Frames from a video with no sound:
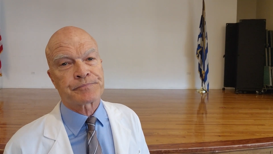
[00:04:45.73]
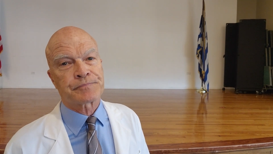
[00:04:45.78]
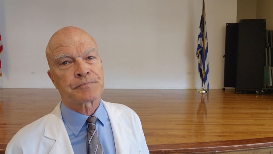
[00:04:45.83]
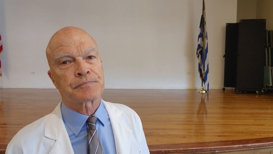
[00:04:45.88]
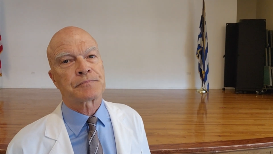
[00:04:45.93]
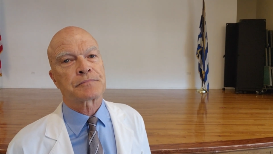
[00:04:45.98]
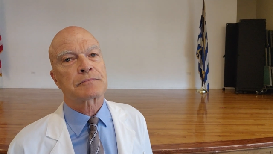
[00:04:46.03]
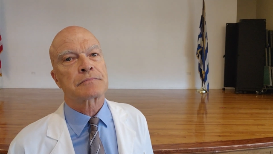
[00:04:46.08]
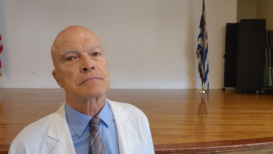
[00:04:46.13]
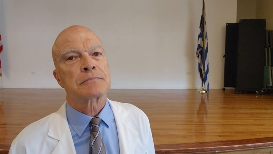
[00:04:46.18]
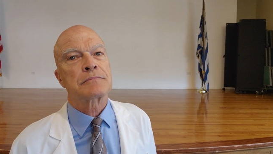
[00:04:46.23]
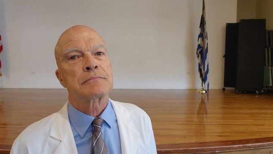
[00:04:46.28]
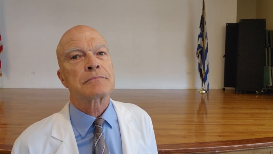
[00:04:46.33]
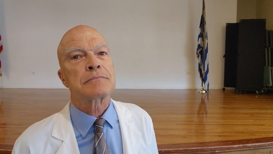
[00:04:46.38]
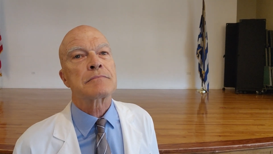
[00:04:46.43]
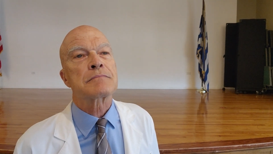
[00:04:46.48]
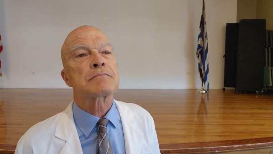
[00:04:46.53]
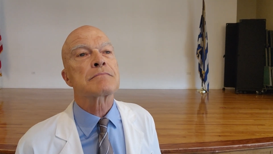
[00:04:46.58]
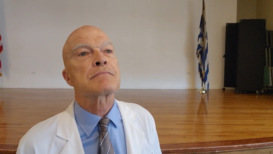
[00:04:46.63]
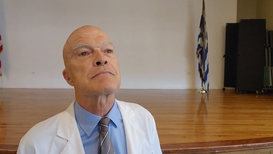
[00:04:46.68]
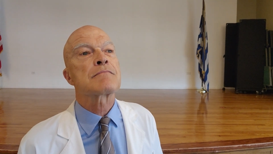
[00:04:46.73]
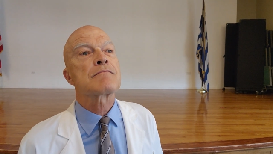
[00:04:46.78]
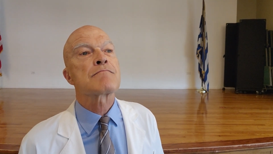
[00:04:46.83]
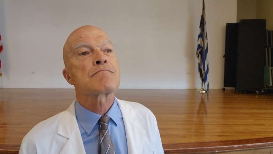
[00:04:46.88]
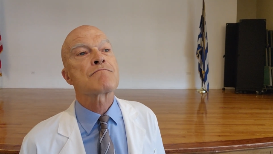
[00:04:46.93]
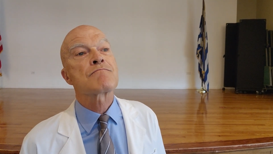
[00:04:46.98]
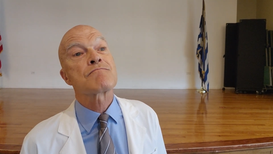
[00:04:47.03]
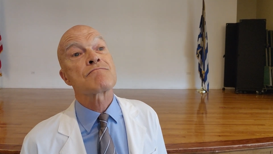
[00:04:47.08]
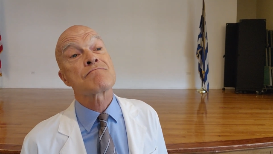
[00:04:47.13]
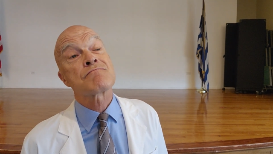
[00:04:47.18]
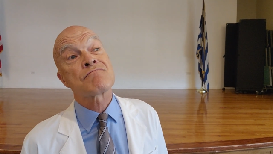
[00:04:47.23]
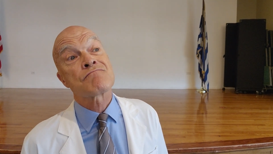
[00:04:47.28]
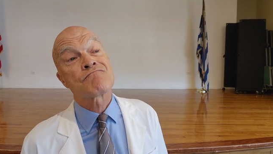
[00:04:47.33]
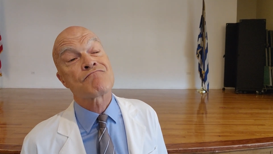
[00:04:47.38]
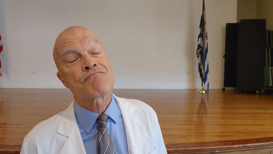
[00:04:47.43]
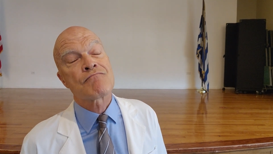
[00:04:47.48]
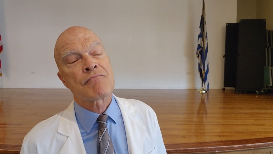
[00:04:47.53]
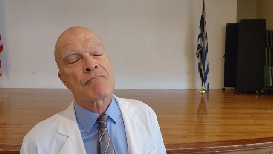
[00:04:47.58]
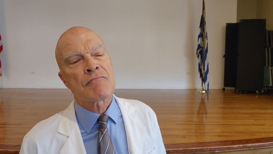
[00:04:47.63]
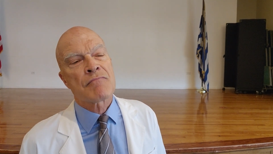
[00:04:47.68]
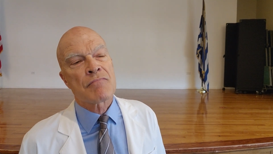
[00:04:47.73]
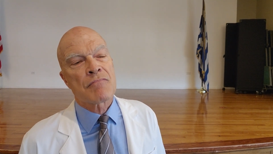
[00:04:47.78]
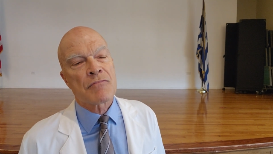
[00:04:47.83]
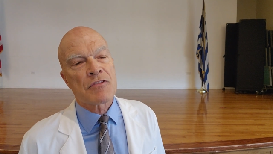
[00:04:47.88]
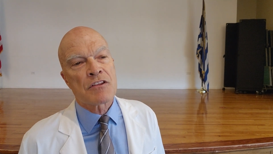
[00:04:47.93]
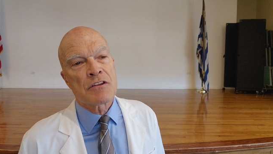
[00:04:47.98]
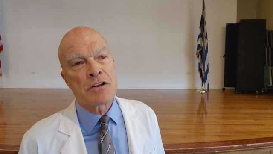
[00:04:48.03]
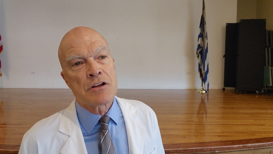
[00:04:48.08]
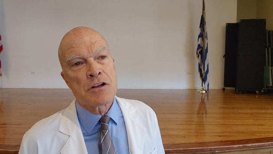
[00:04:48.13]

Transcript: No one is speaking in this clip.